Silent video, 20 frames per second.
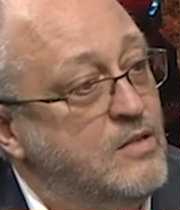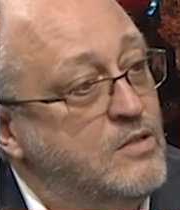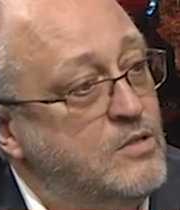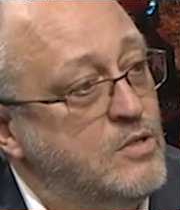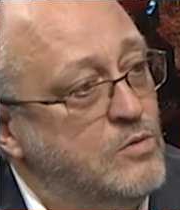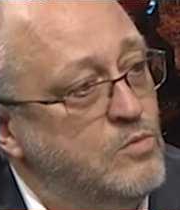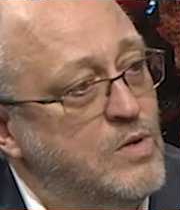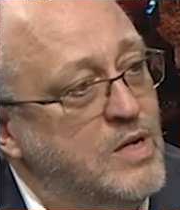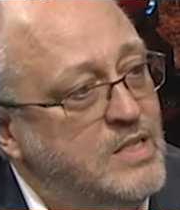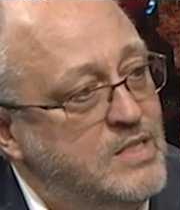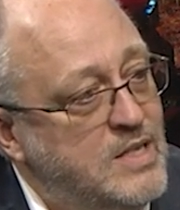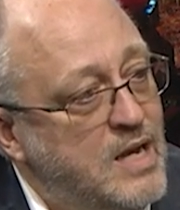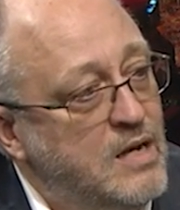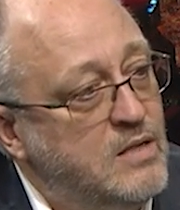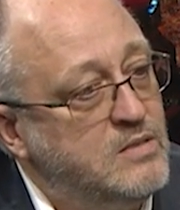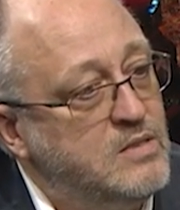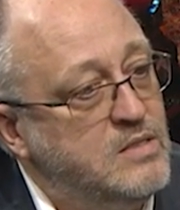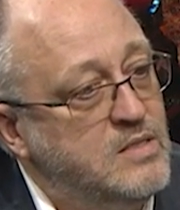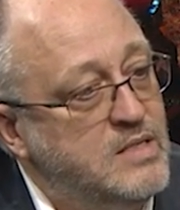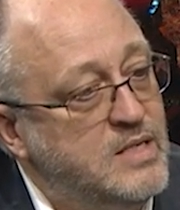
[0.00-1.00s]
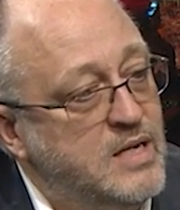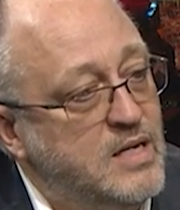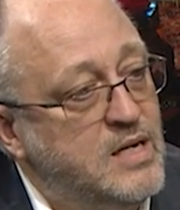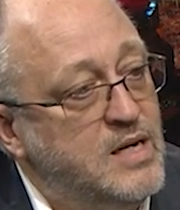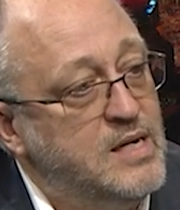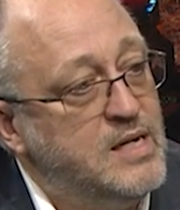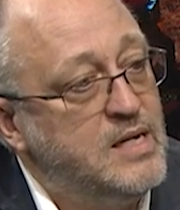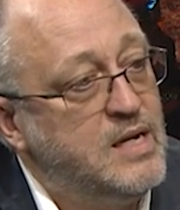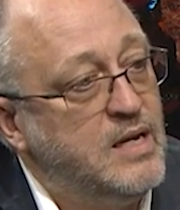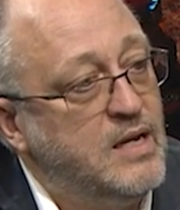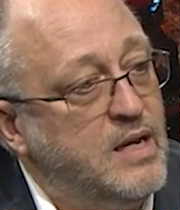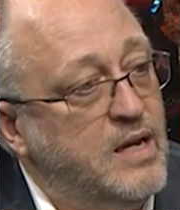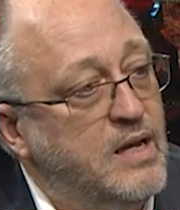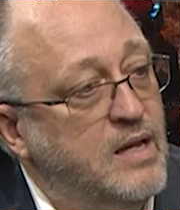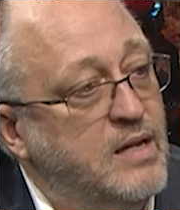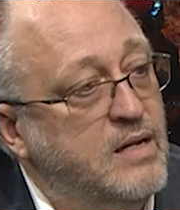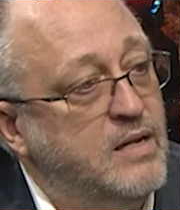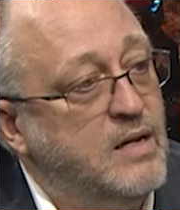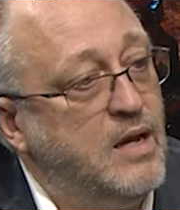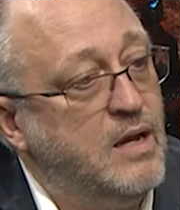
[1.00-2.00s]
to reach out to Derek
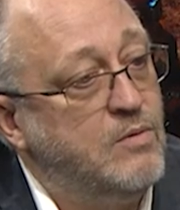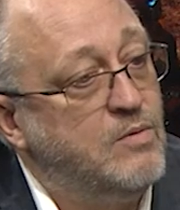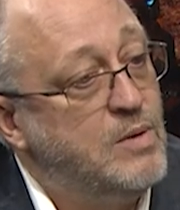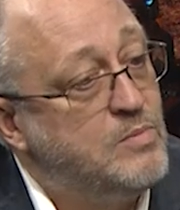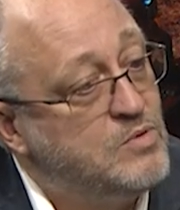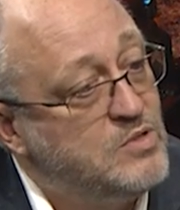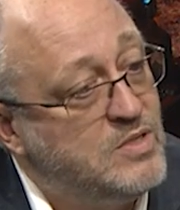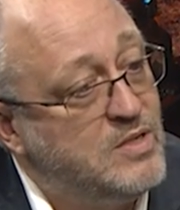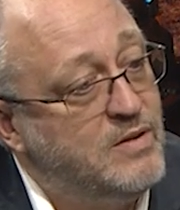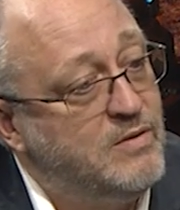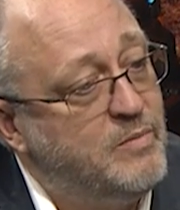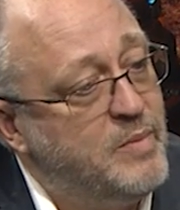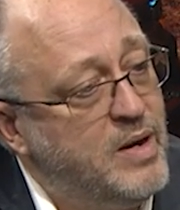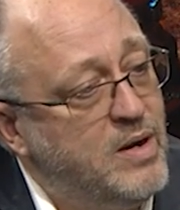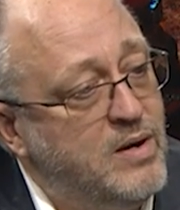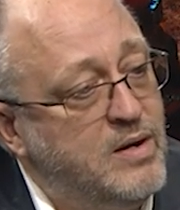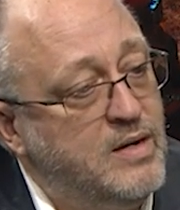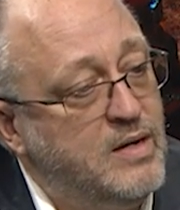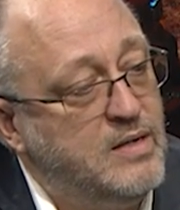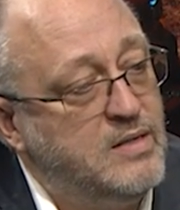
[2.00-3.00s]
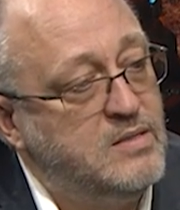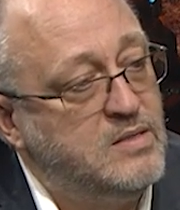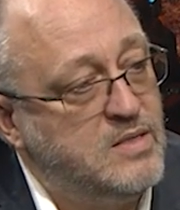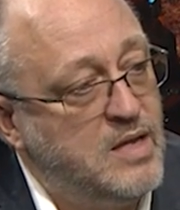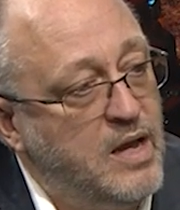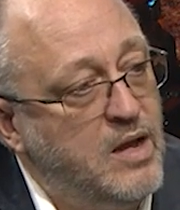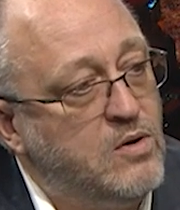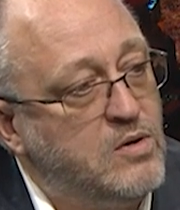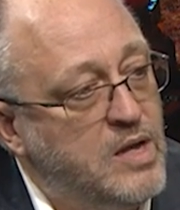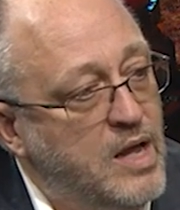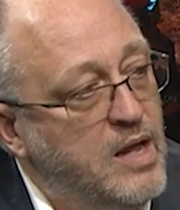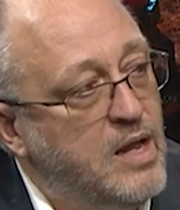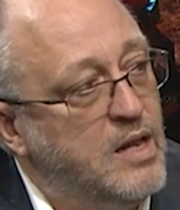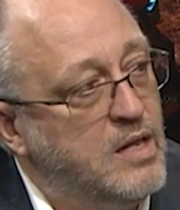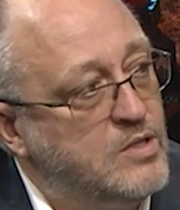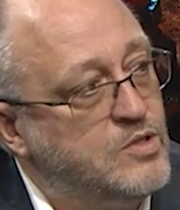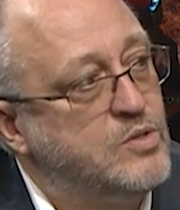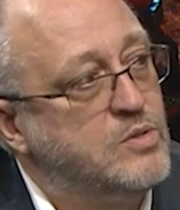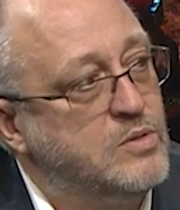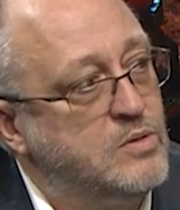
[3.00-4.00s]
and uh, Representative Merrin and say, okay,
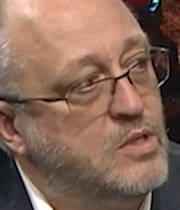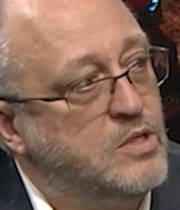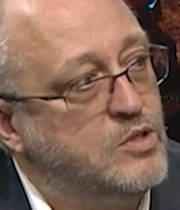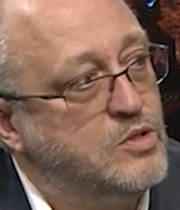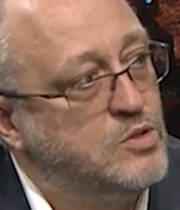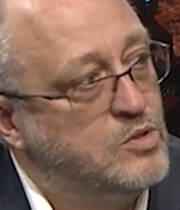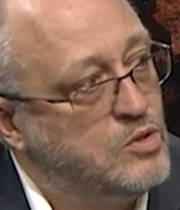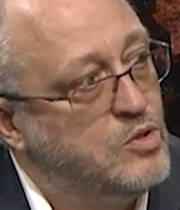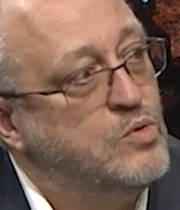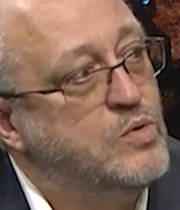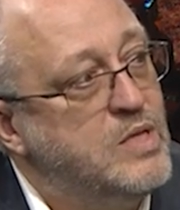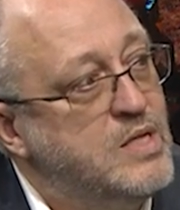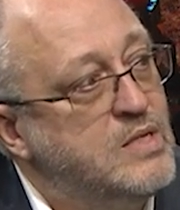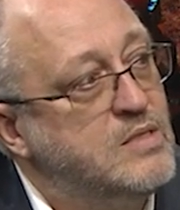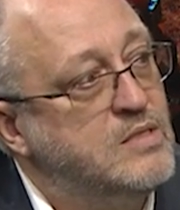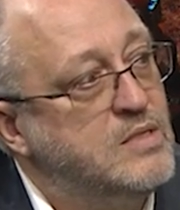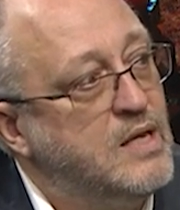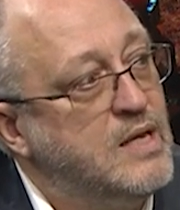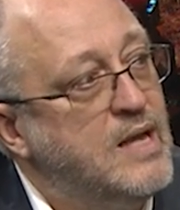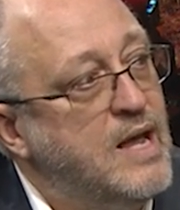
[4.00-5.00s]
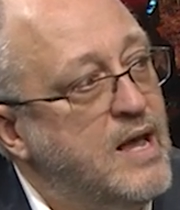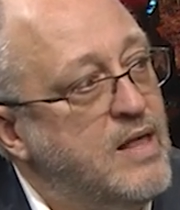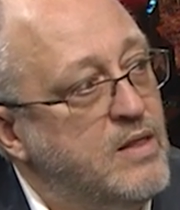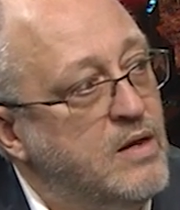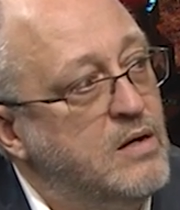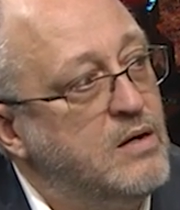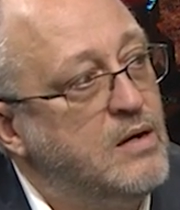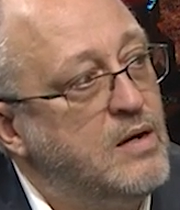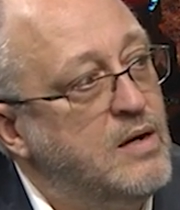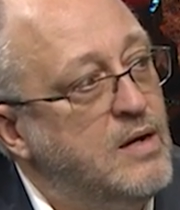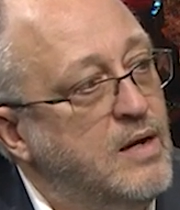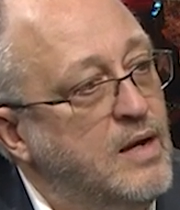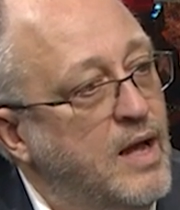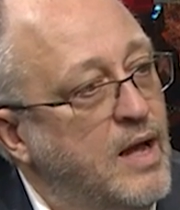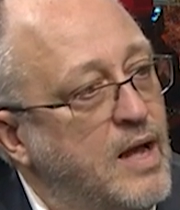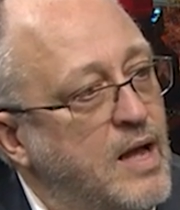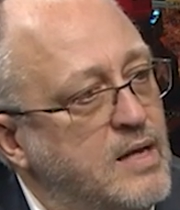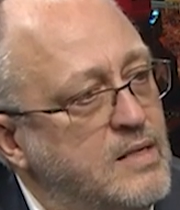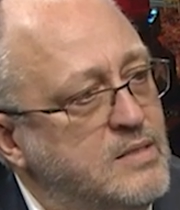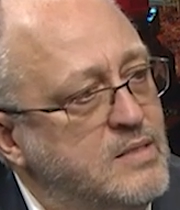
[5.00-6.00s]
let's let's do this together uh,
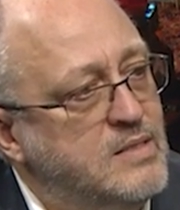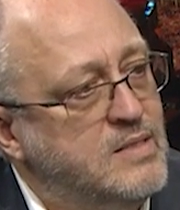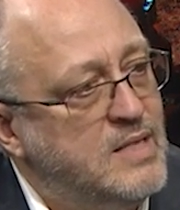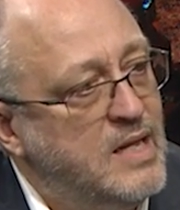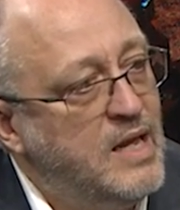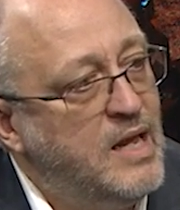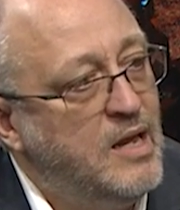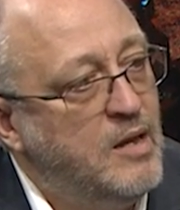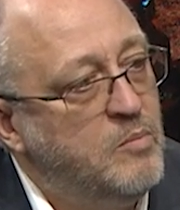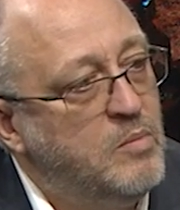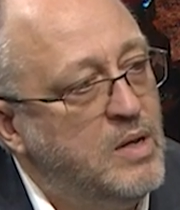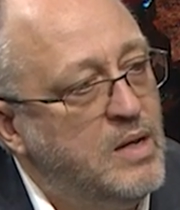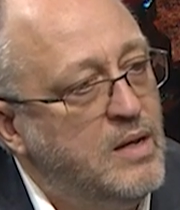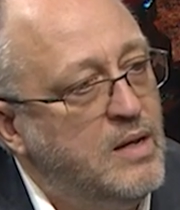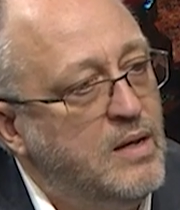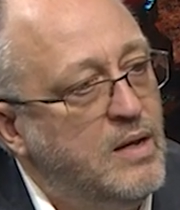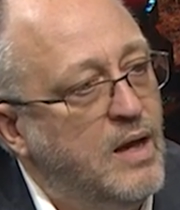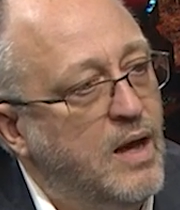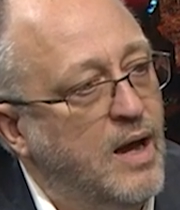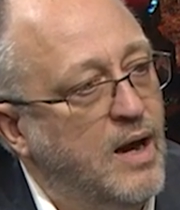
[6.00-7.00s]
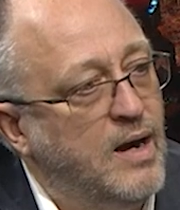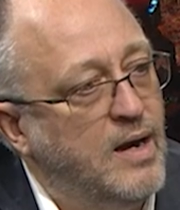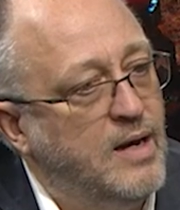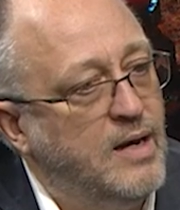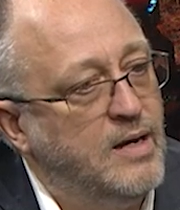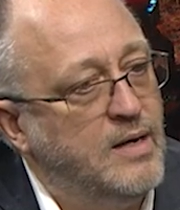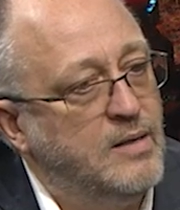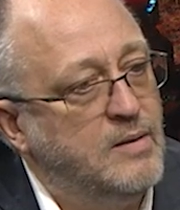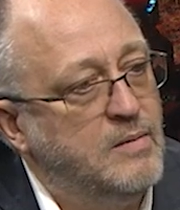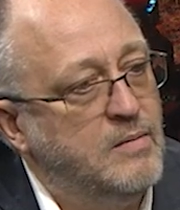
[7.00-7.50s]
as a team uh,